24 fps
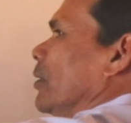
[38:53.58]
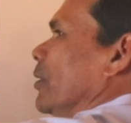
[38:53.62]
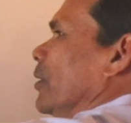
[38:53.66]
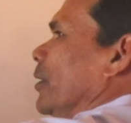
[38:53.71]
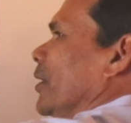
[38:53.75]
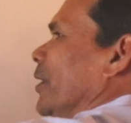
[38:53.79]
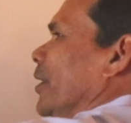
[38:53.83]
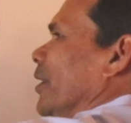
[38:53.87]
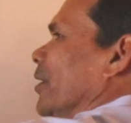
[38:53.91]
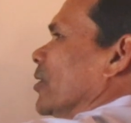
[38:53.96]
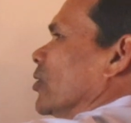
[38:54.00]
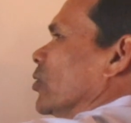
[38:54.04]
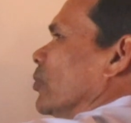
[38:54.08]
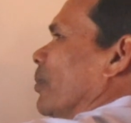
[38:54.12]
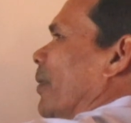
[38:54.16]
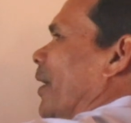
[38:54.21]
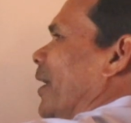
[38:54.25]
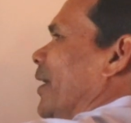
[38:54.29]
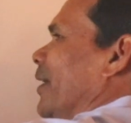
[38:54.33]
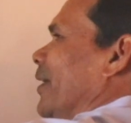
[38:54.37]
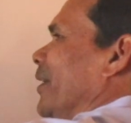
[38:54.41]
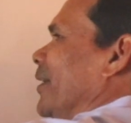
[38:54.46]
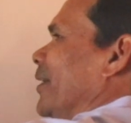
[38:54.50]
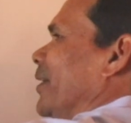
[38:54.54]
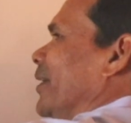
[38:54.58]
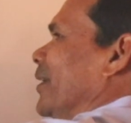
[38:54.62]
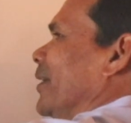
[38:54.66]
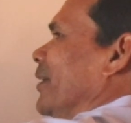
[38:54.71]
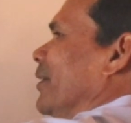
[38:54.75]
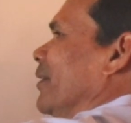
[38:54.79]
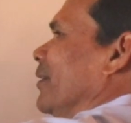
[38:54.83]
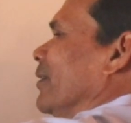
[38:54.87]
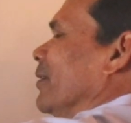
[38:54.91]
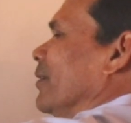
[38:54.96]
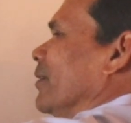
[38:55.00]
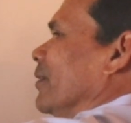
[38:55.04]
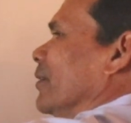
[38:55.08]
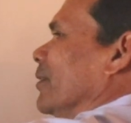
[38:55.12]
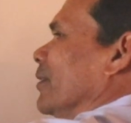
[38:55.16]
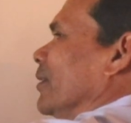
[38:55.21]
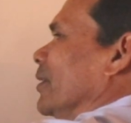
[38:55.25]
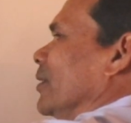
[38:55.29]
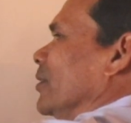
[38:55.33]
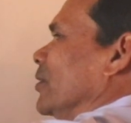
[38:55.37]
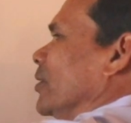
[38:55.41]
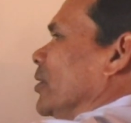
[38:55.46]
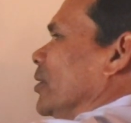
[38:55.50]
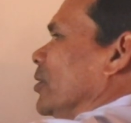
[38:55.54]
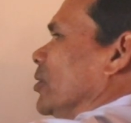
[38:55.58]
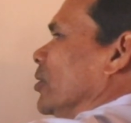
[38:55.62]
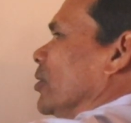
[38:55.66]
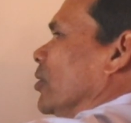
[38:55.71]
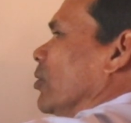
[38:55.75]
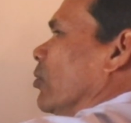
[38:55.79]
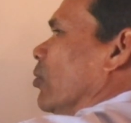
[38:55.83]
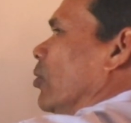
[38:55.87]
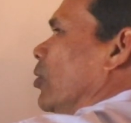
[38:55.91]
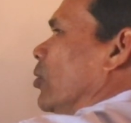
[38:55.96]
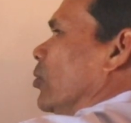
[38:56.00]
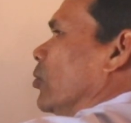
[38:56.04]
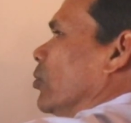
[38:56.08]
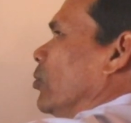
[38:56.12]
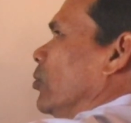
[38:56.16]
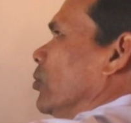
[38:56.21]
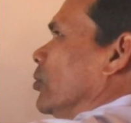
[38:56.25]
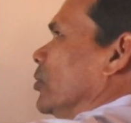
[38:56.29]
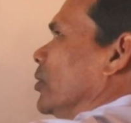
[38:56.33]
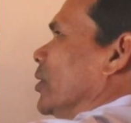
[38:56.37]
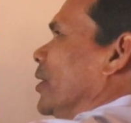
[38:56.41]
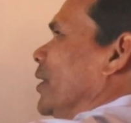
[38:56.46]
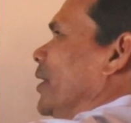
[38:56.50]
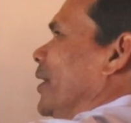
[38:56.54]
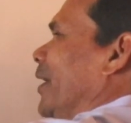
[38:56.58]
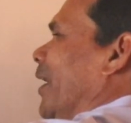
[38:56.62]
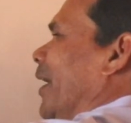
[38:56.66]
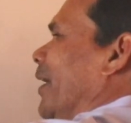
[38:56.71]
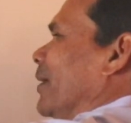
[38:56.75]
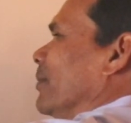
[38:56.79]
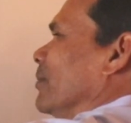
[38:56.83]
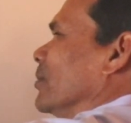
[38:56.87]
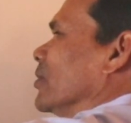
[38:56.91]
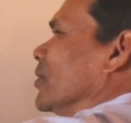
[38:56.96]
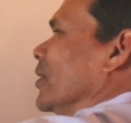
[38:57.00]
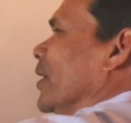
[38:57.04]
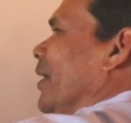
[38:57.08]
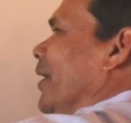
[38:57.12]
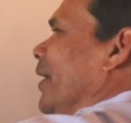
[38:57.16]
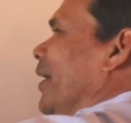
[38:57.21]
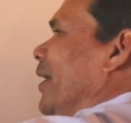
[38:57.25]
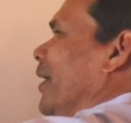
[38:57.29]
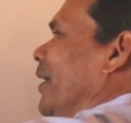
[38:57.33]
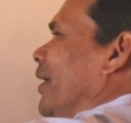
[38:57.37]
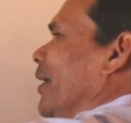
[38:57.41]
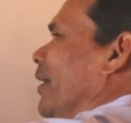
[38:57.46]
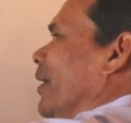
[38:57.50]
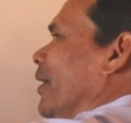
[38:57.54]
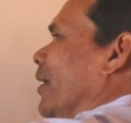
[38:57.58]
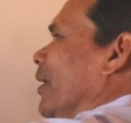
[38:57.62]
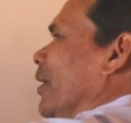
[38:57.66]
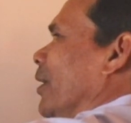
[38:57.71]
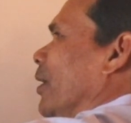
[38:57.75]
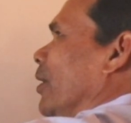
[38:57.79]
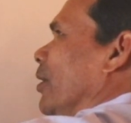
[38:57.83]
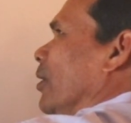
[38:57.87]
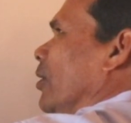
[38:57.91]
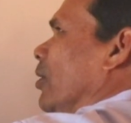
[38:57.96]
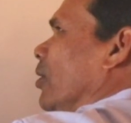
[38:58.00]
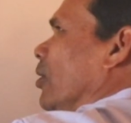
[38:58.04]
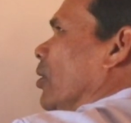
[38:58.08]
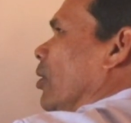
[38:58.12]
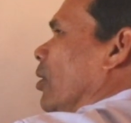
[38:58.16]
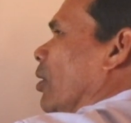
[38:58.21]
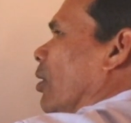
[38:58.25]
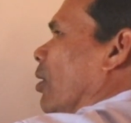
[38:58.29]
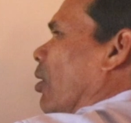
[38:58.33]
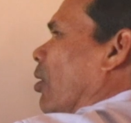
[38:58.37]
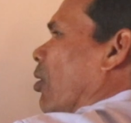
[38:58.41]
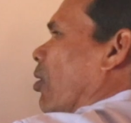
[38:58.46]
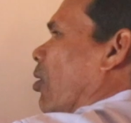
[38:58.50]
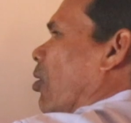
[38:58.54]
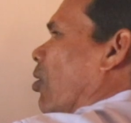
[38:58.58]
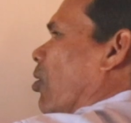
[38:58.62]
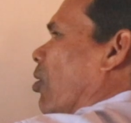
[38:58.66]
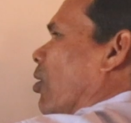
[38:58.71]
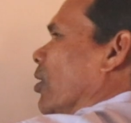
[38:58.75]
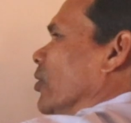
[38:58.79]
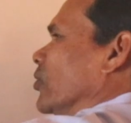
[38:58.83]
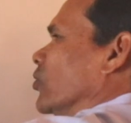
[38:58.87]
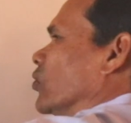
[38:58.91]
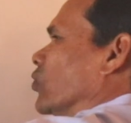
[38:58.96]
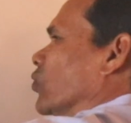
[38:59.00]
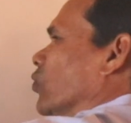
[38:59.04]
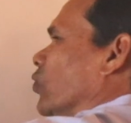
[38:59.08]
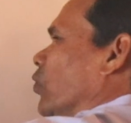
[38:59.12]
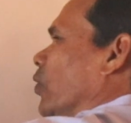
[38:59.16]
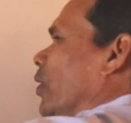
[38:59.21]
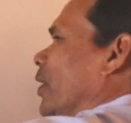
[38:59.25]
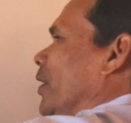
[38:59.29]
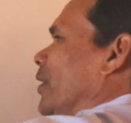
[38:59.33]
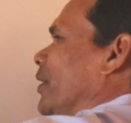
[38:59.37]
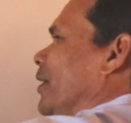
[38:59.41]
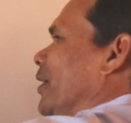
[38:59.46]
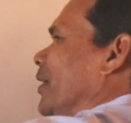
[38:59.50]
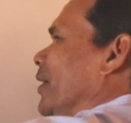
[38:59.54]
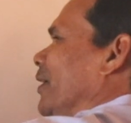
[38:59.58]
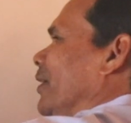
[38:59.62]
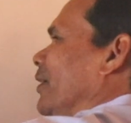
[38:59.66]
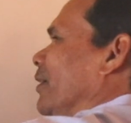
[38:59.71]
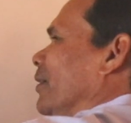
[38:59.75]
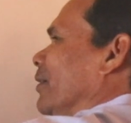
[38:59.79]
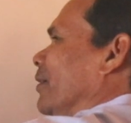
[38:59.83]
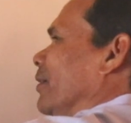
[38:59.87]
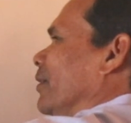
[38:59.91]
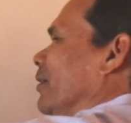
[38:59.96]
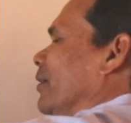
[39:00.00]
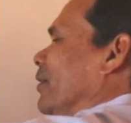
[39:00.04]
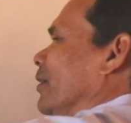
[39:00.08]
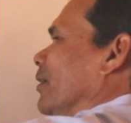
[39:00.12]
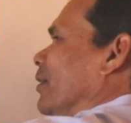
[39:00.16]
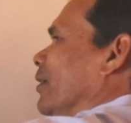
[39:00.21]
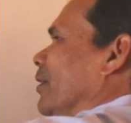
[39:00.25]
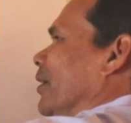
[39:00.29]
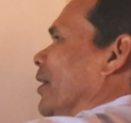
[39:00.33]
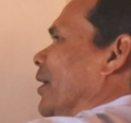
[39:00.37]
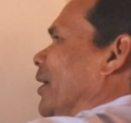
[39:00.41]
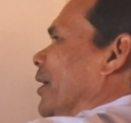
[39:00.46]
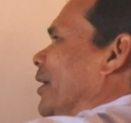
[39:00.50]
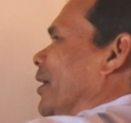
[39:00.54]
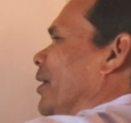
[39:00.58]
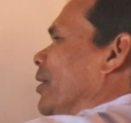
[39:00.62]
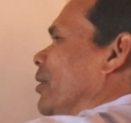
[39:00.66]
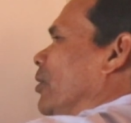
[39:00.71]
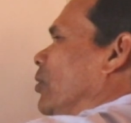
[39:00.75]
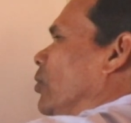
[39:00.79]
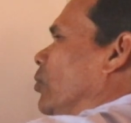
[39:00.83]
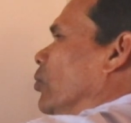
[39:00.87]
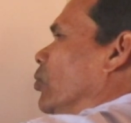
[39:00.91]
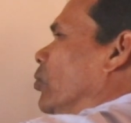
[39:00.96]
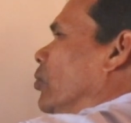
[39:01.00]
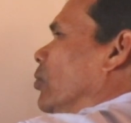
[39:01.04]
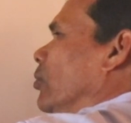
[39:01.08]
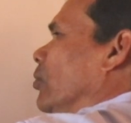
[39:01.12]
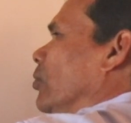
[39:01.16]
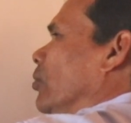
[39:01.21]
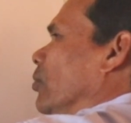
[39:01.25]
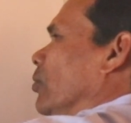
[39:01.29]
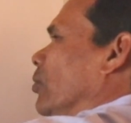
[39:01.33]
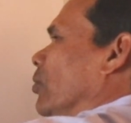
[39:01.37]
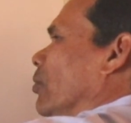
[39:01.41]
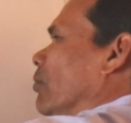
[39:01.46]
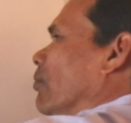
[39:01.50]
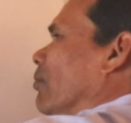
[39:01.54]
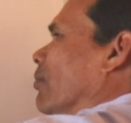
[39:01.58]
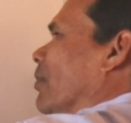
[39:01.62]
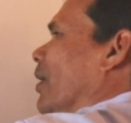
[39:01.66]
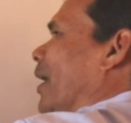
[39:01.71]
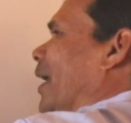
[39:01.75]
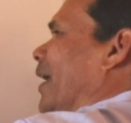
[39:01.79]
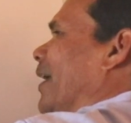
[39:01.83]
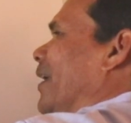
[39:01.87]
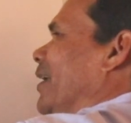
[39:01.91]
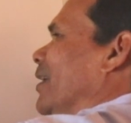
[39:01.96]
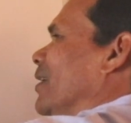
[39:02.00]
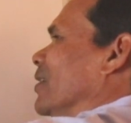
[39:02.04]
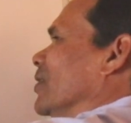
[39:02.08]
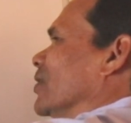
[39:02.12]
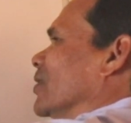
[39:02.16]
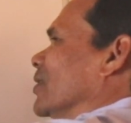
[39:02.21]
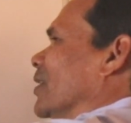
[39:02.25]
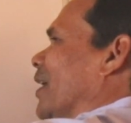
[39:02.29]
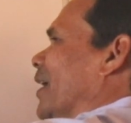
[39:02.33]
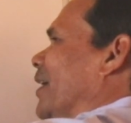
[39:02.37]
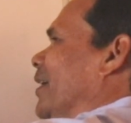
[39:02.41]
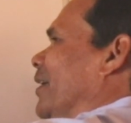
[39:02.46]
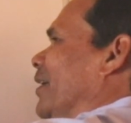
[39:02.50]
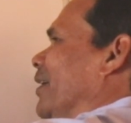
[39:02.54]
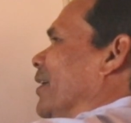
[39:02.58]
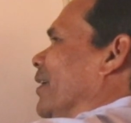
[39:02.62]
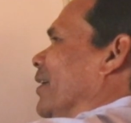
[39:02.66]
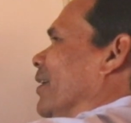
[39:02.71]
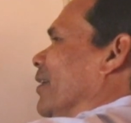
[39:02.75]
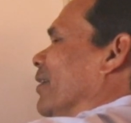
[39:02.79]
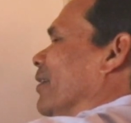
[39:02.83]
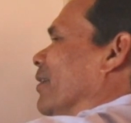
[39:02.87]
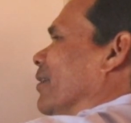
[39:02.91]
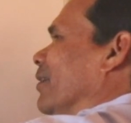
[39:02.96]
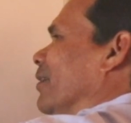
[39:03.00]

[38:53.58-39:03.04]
dx by dt, this is equal to 3 times a cos square t into minus sin t,